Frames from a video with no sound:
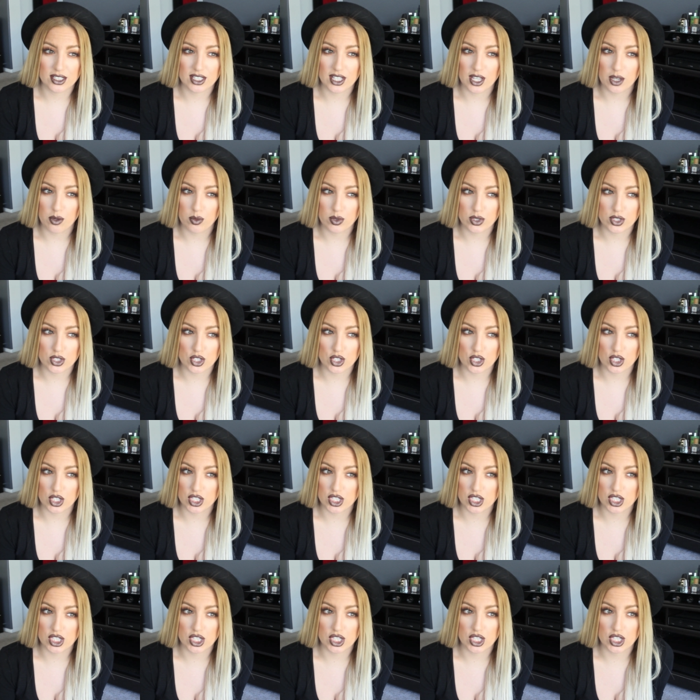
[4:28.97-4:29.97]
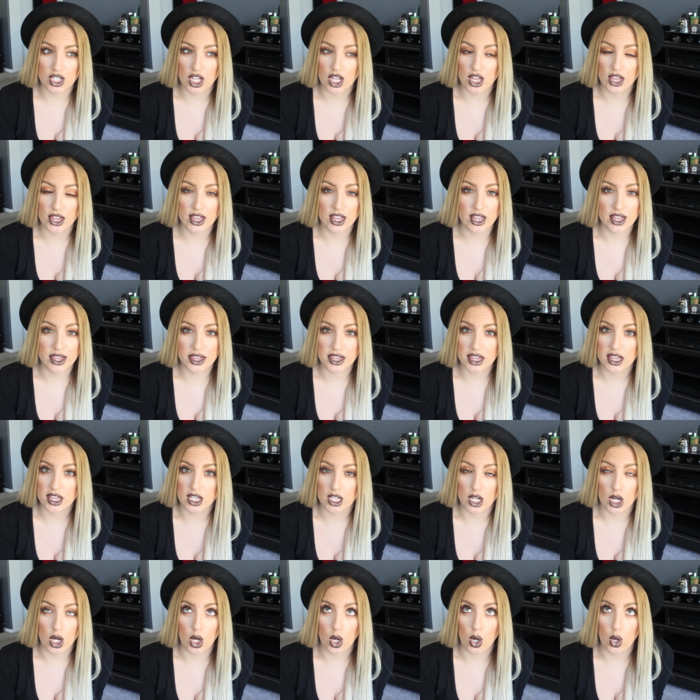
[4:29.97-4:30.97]
it was just
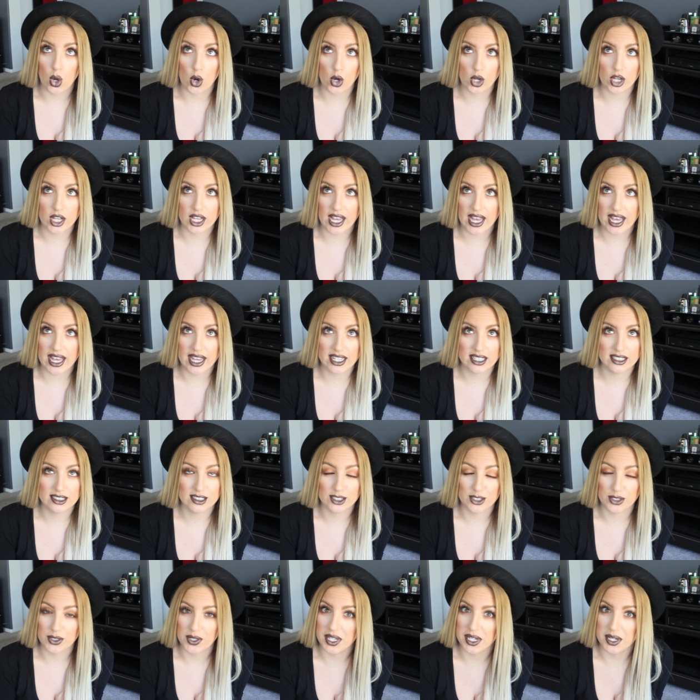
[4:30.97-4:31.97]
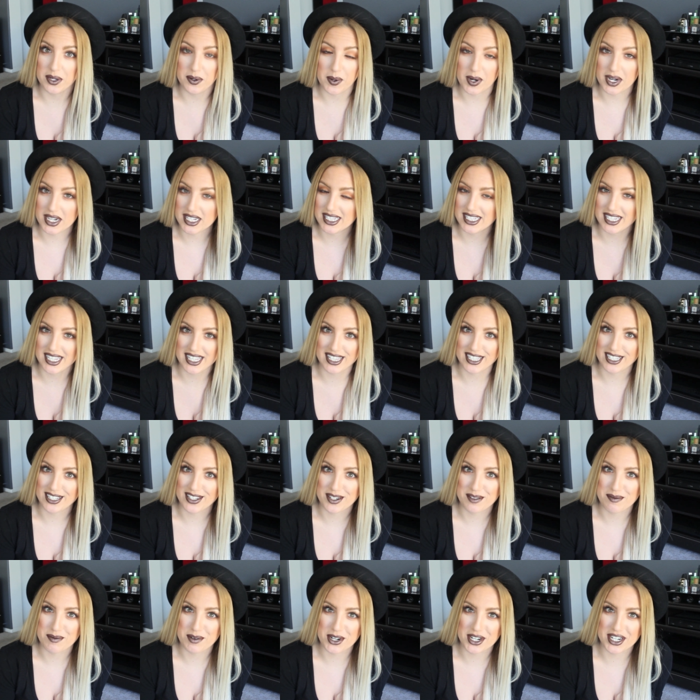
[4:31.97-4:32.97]
loca, so I didn't want to stay there
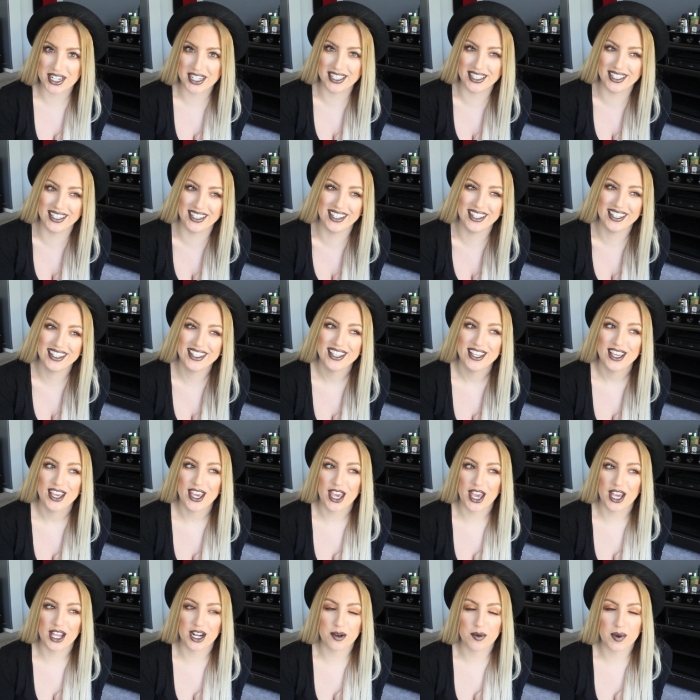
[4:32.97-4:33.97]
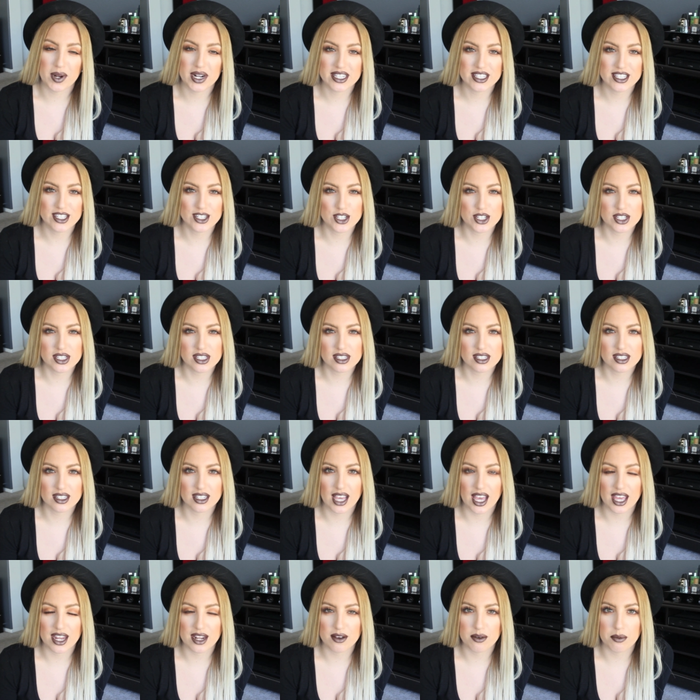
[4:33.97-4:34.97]
anymore. And I wanted to just
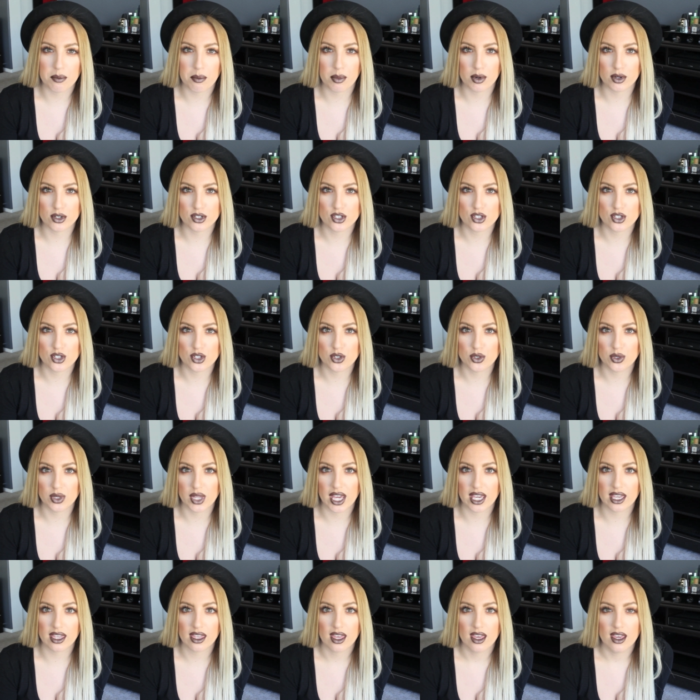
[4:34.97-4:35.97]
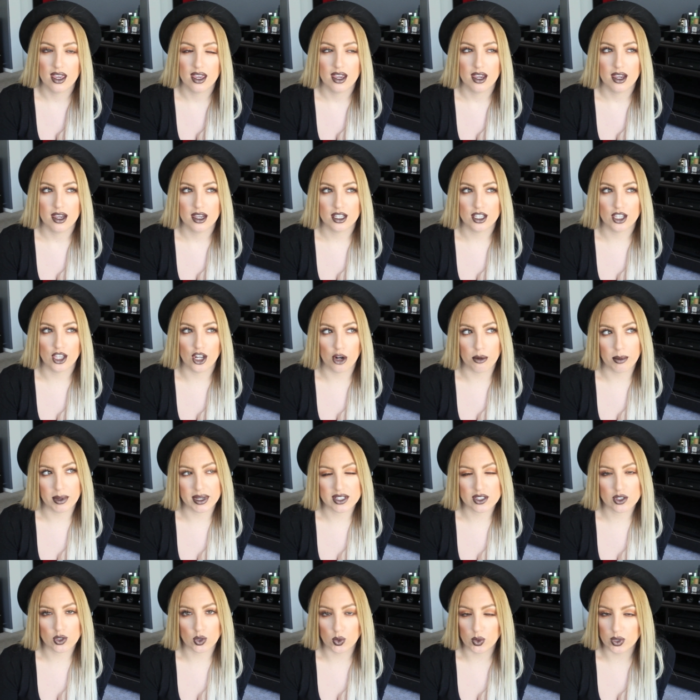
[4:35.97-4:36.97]
kind of pursue, like, you know, my
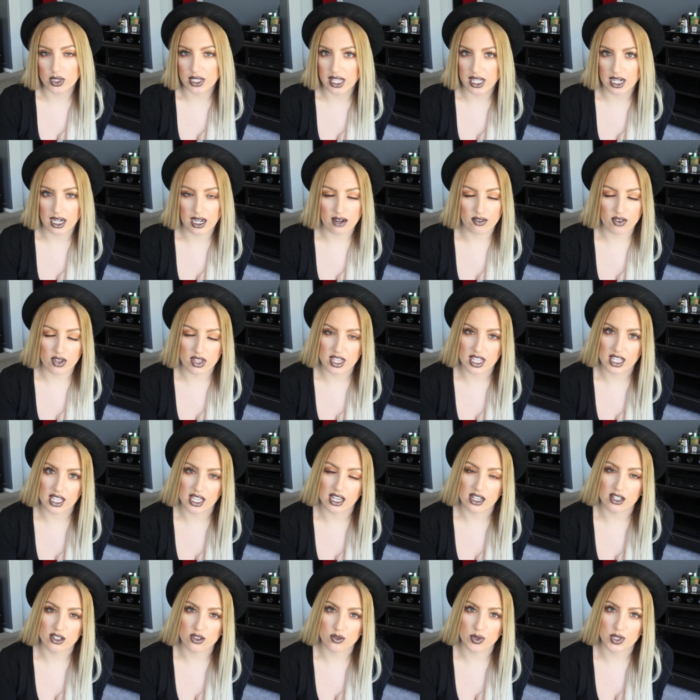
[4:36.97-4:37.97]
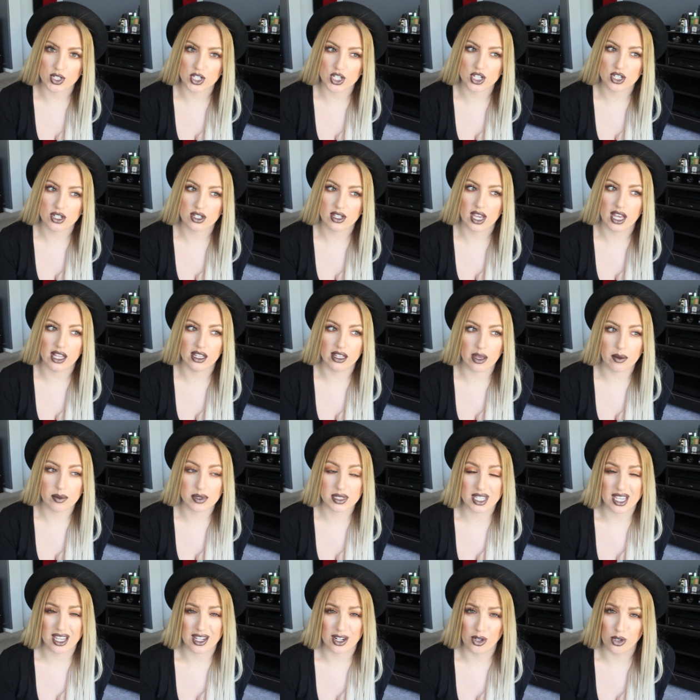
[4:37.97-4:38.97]
schooling and everything else, which L A
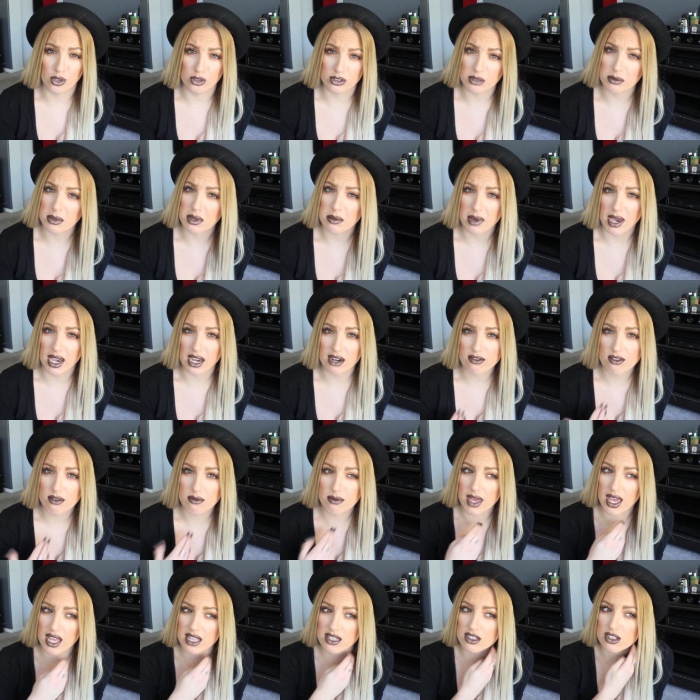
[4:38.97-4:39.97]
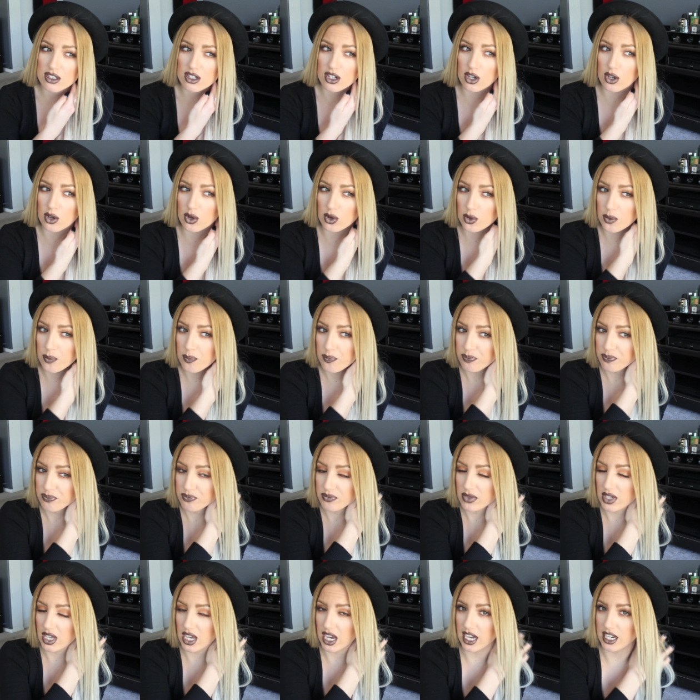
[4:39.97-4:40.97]
was kind of holding me back from that, so
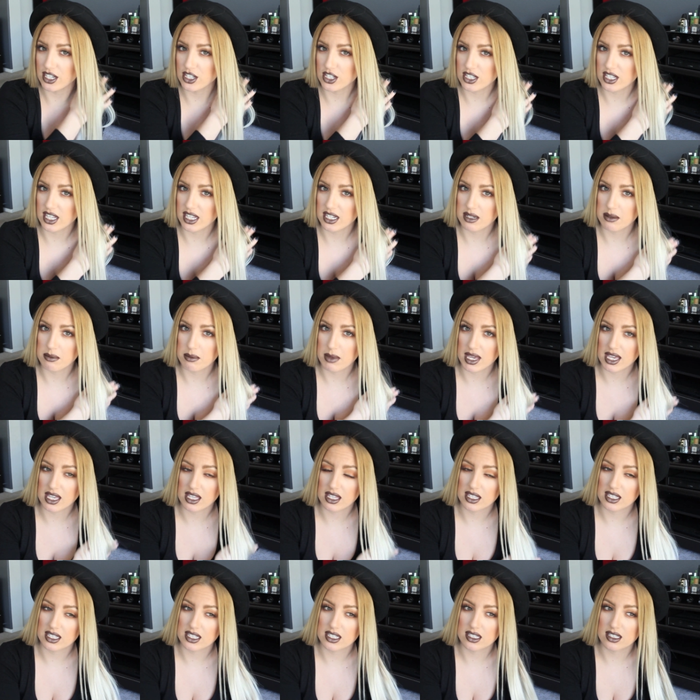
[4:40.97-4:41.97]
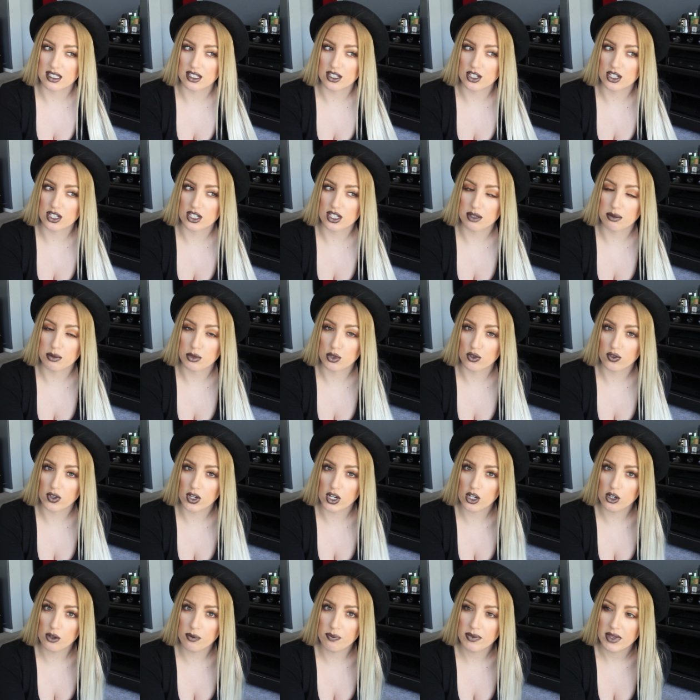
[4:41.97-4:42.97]
I just had to make a decision to move
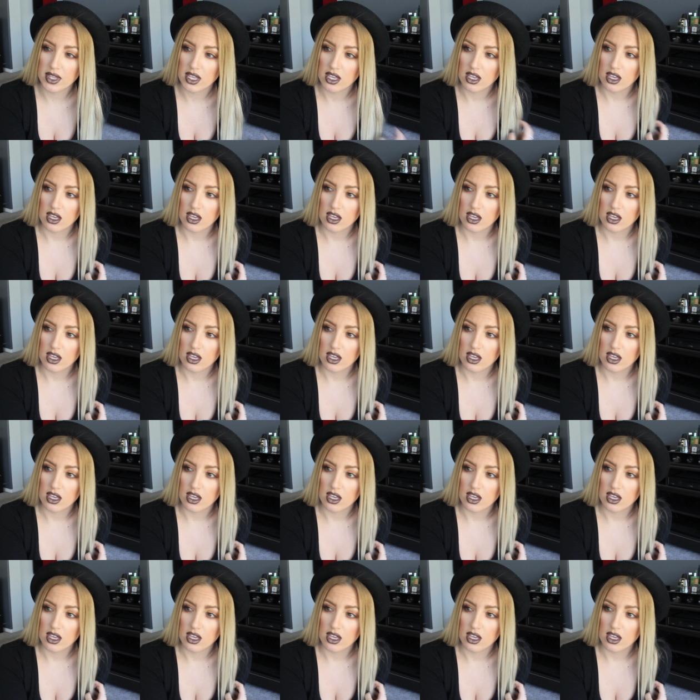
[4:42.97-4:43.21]
home